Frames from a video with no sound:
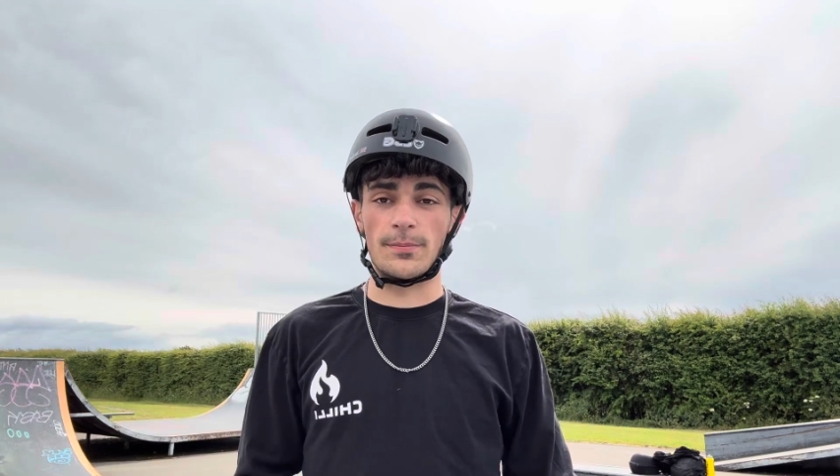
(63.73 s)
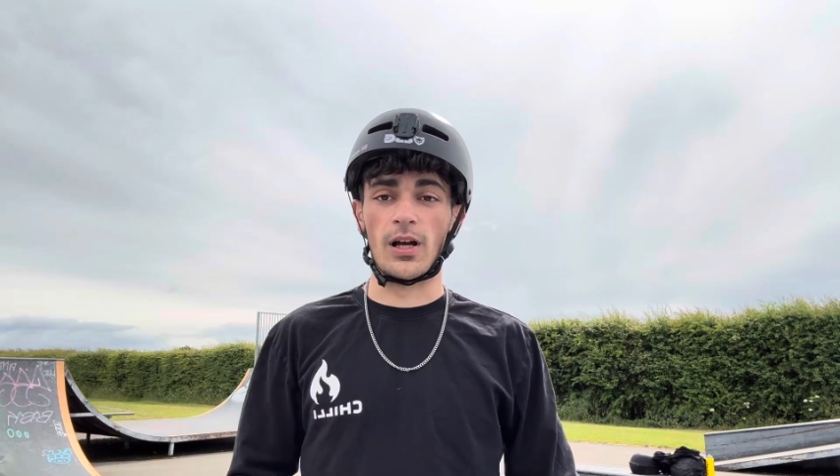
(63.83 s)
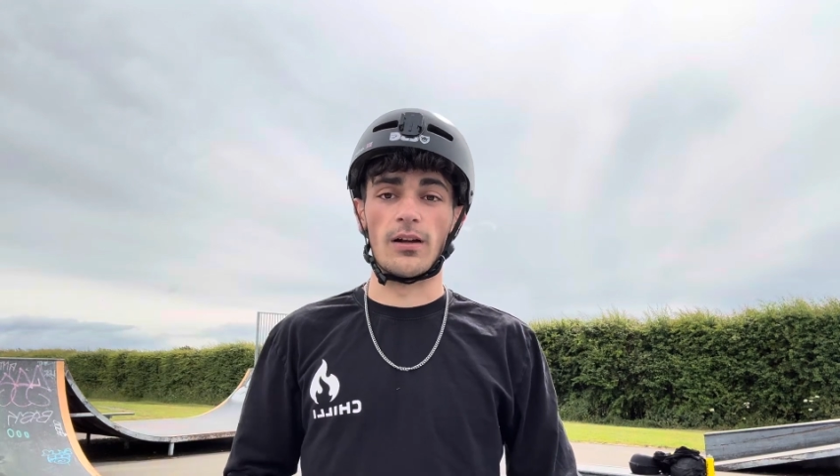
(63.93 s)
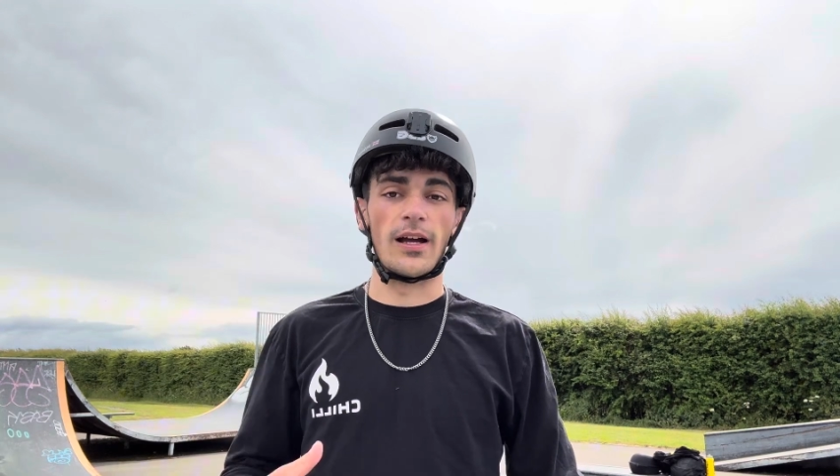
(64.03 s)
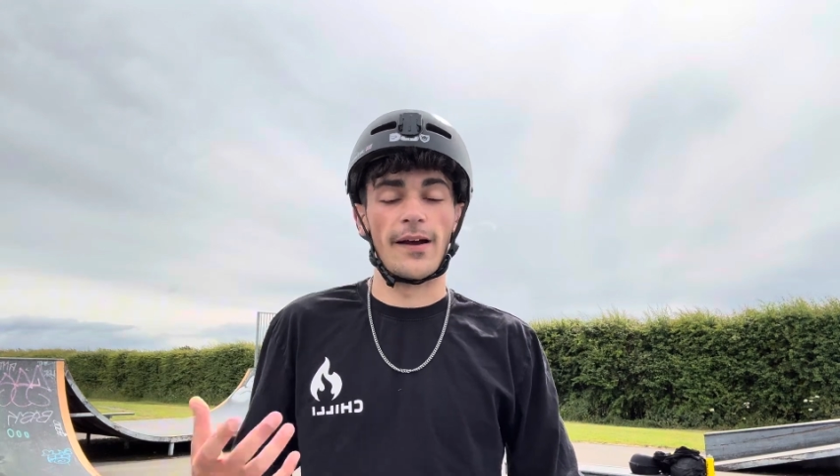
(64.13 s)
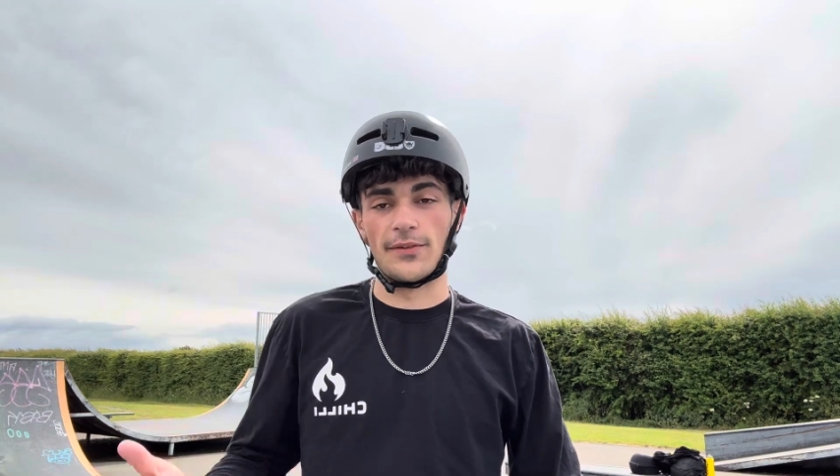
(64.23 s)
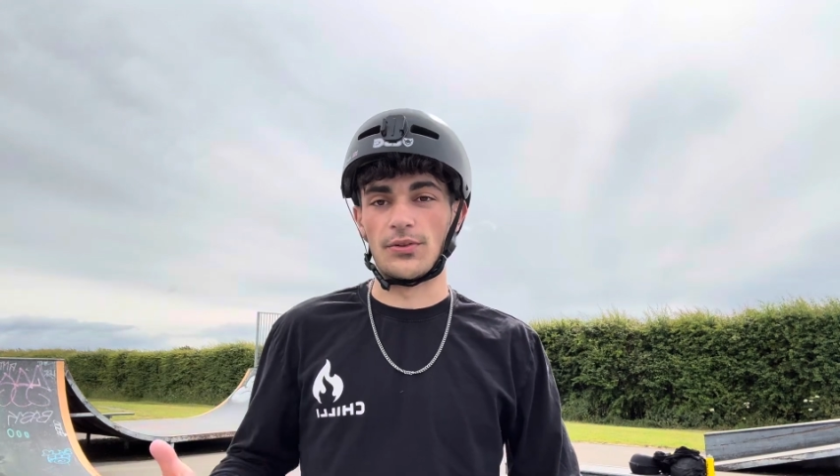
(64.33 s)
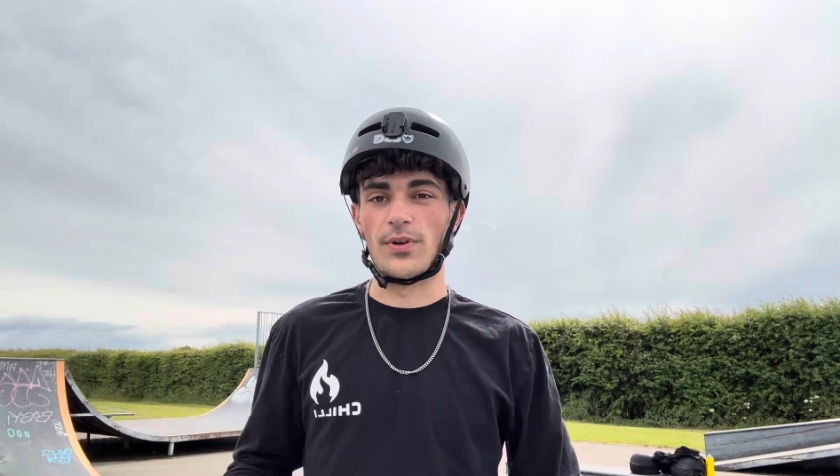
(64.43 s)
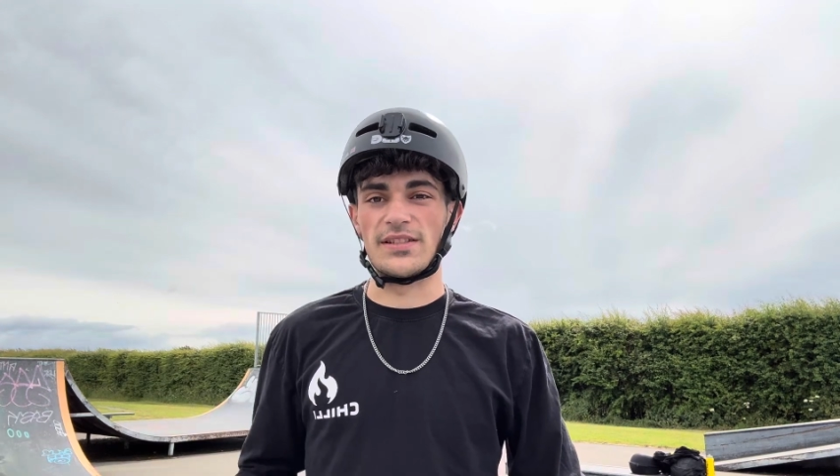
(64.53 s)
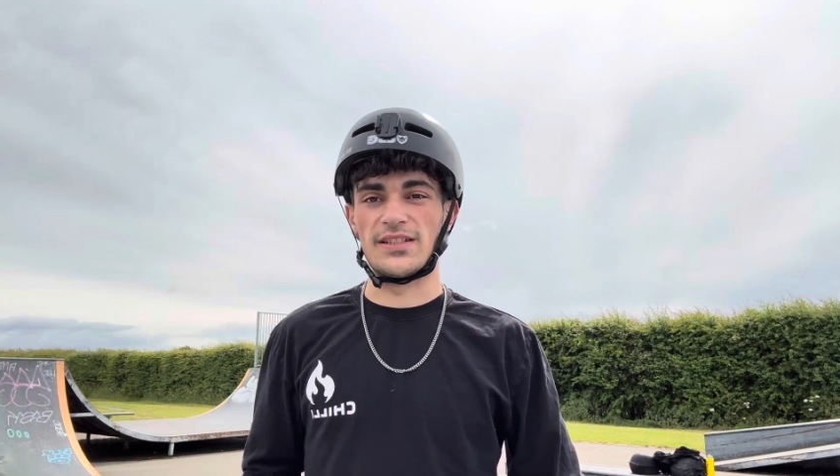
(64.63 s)
but having
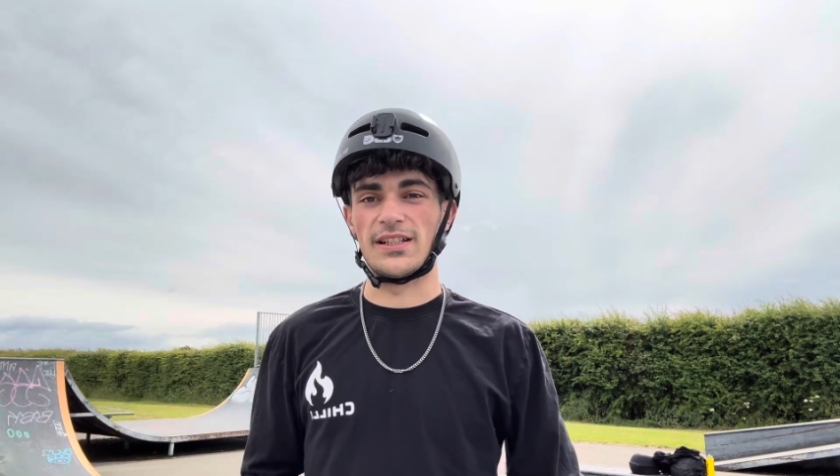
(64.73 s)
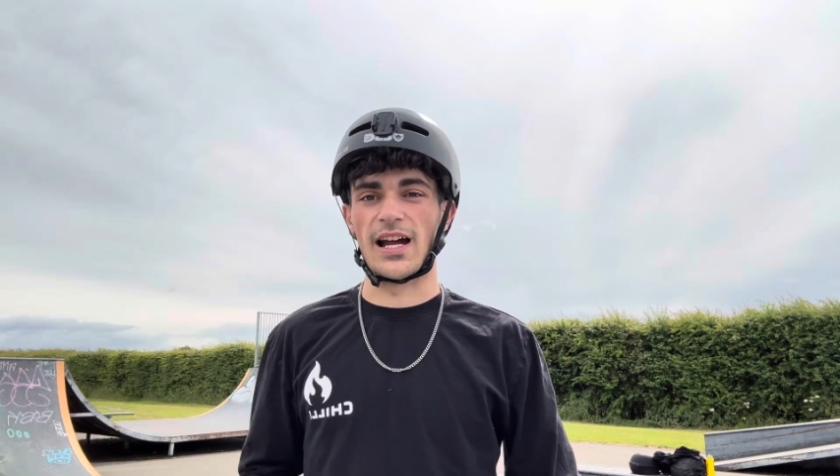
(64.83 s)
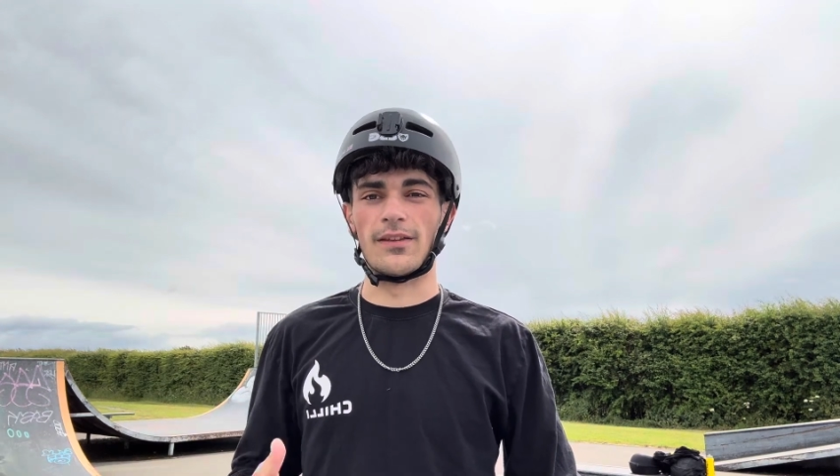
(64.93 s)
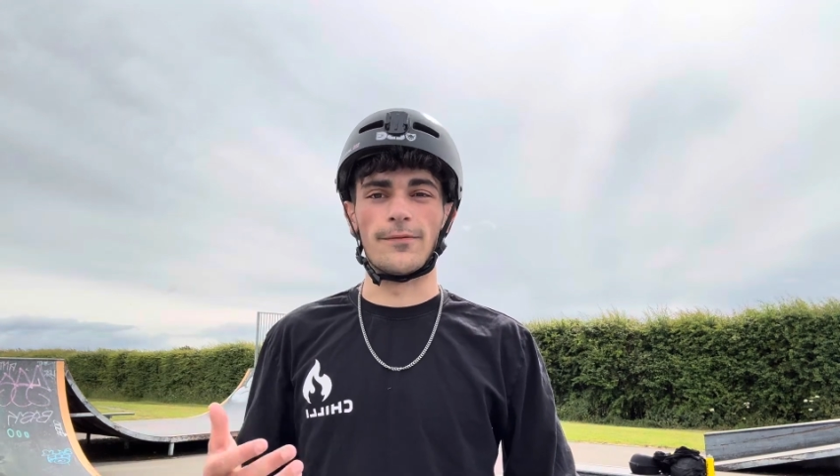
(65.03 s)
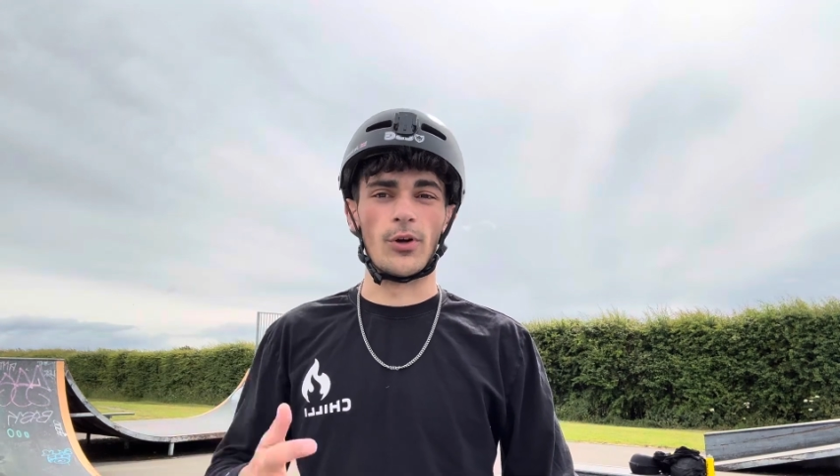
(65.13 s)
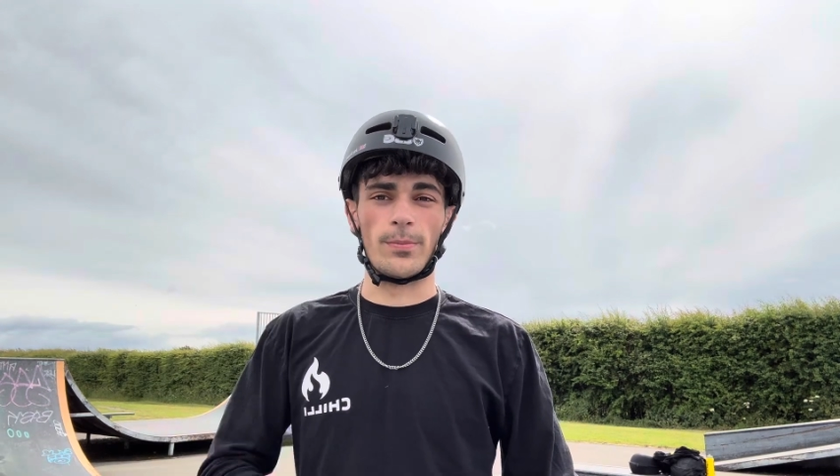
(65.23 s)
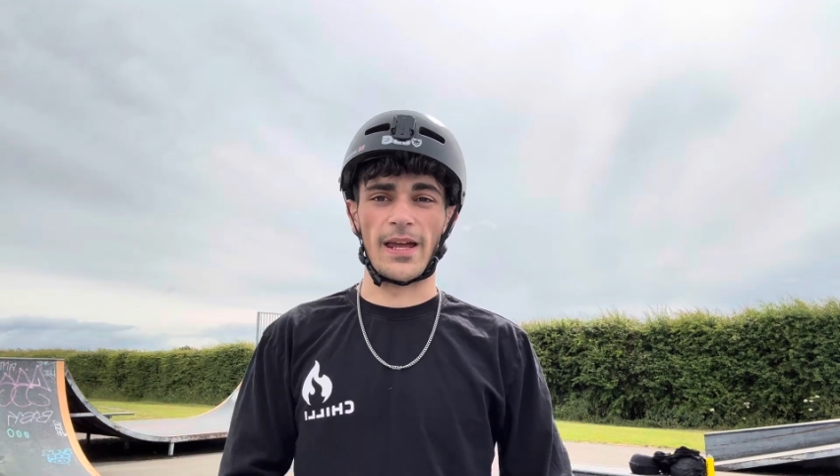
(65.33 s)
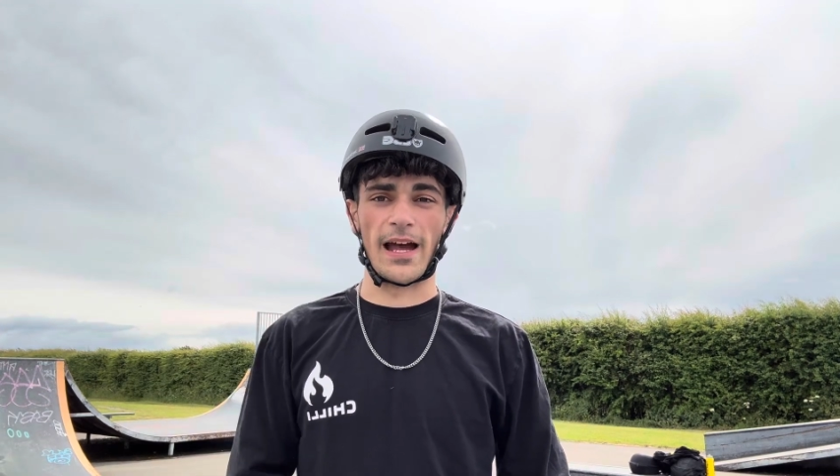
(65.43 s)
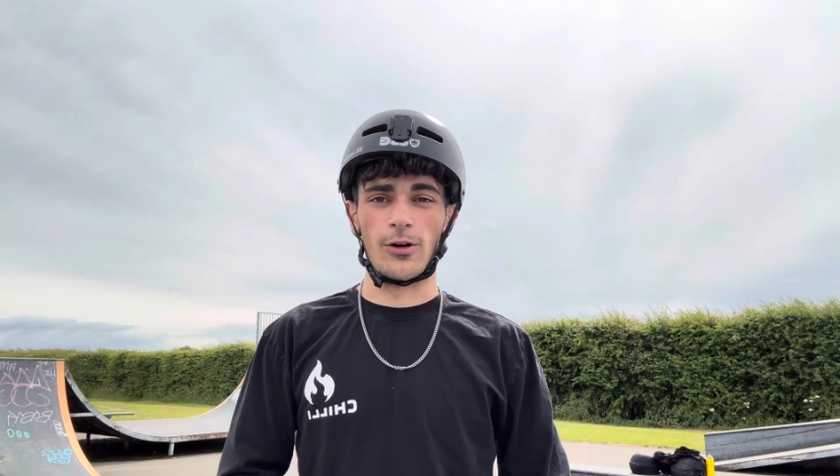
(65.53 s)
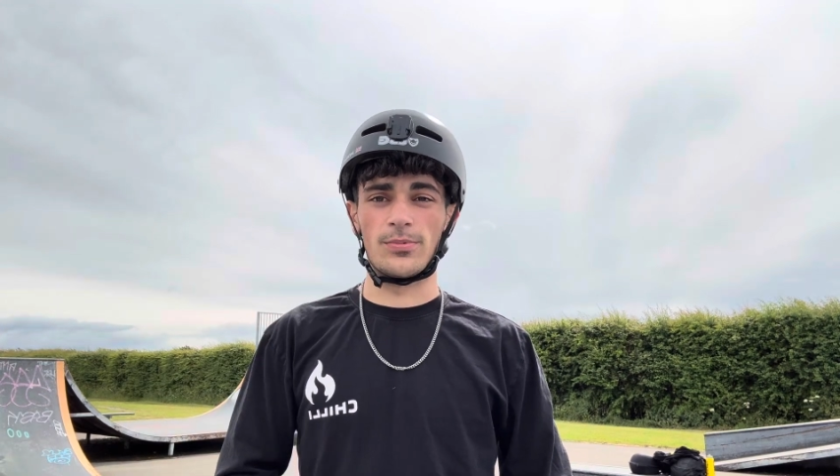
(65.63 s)
the resi and the foam pit
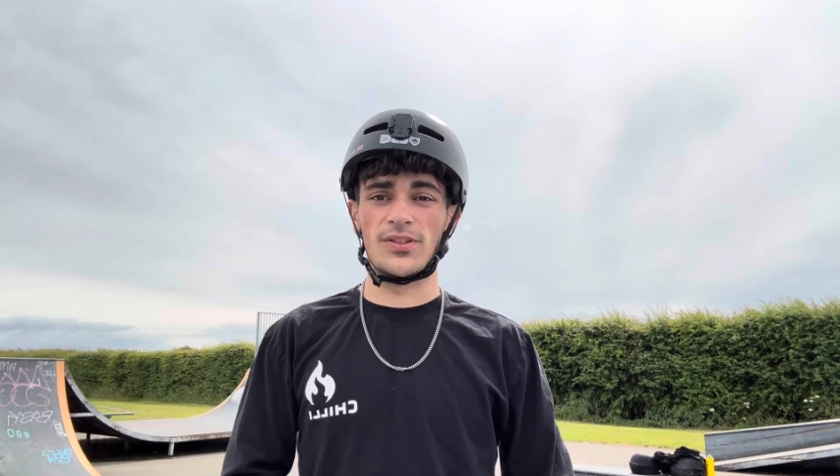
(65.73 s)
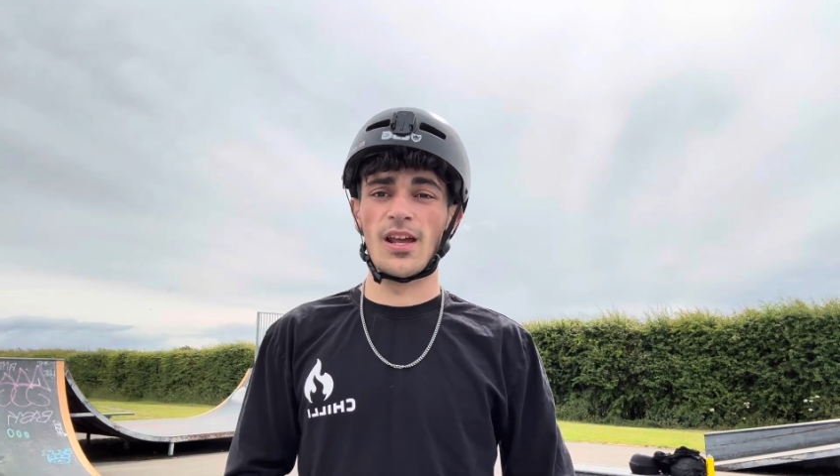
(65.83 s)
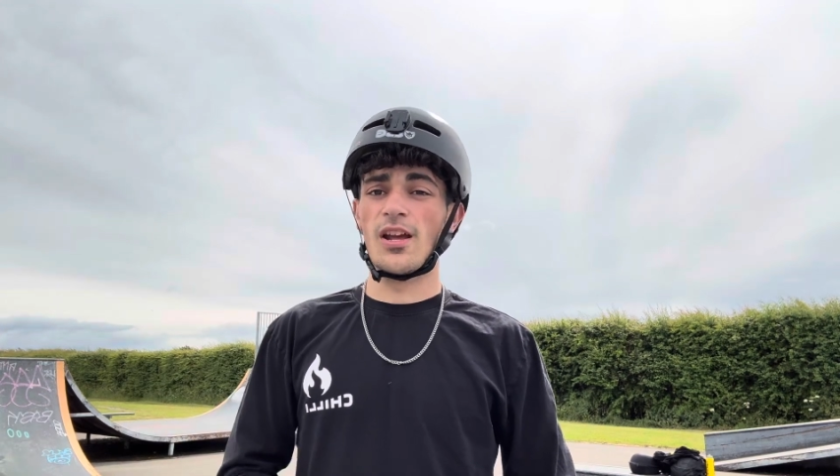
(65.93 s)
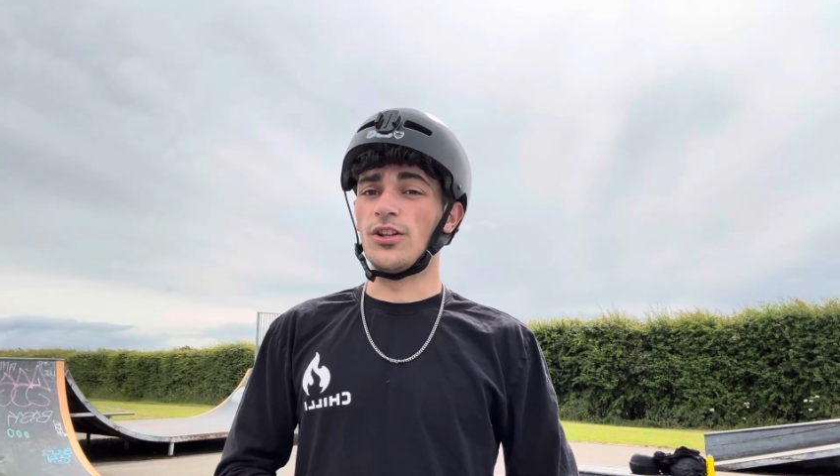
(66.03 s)
helps.